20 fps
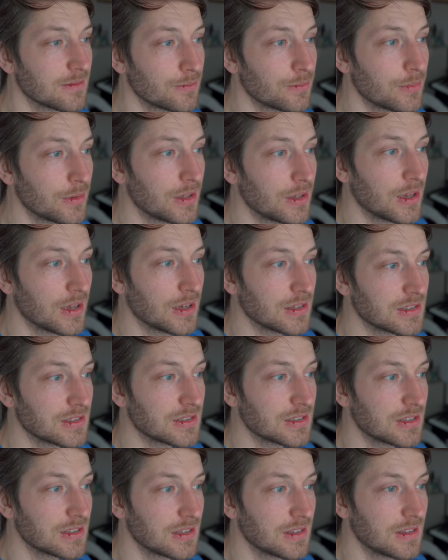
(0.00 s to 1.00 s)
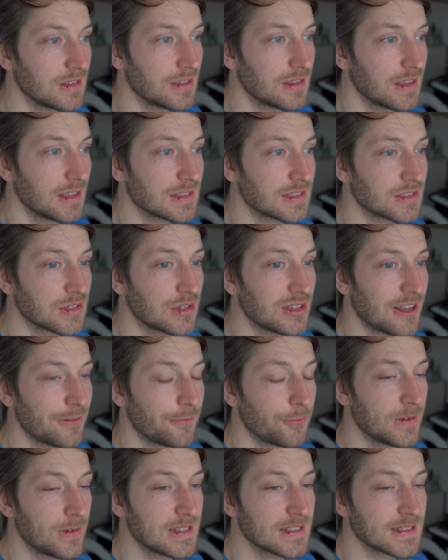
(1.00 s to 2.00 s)
because it's gonna
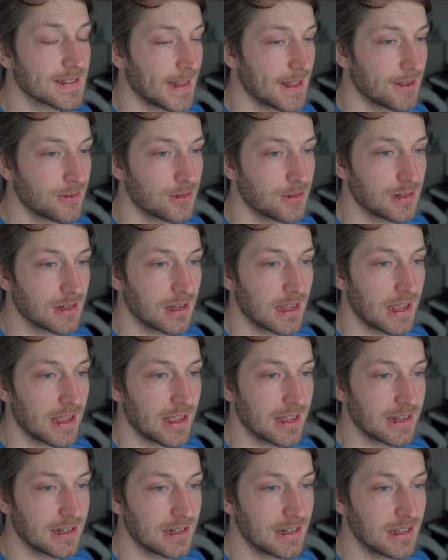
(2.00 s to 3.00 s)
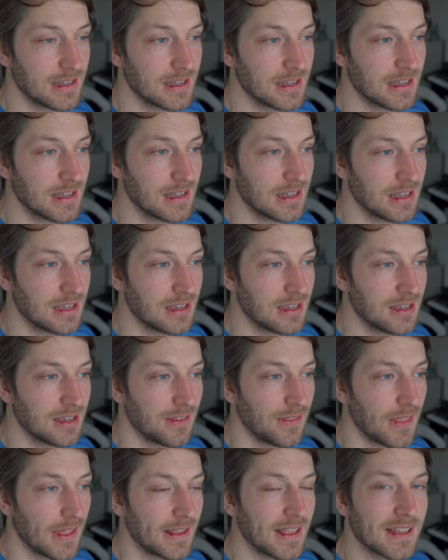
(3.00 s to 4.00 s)
freeze now and
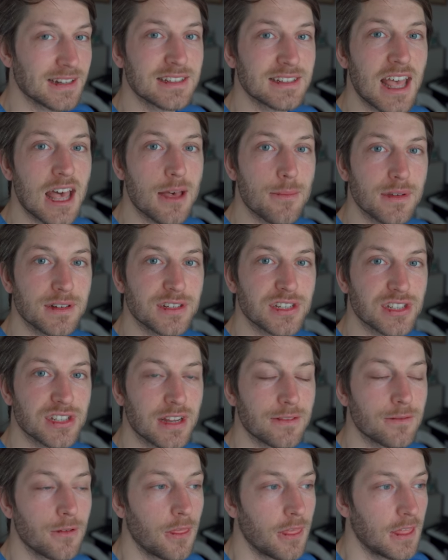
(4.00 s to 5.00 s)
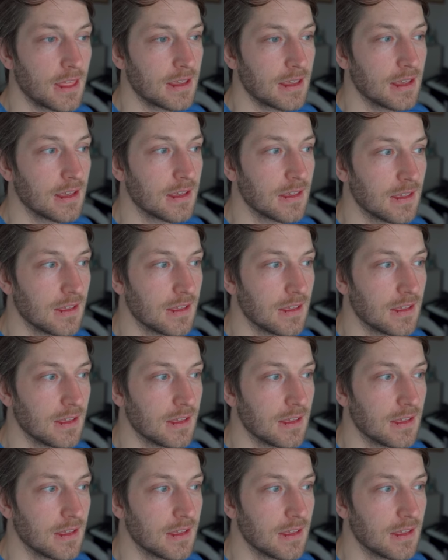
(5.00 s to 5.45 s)
that can damage everything.